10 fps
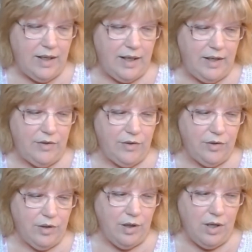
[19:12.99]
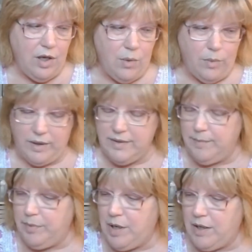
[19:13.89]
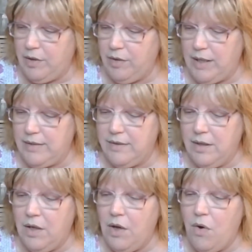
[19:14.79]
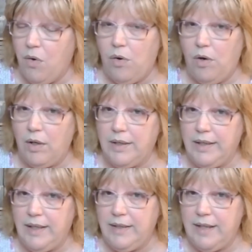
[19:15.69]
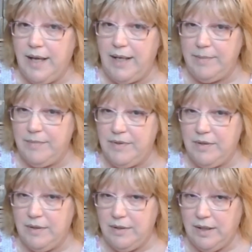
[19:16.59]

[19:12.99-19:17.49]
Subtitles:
either works in progress or kitted items,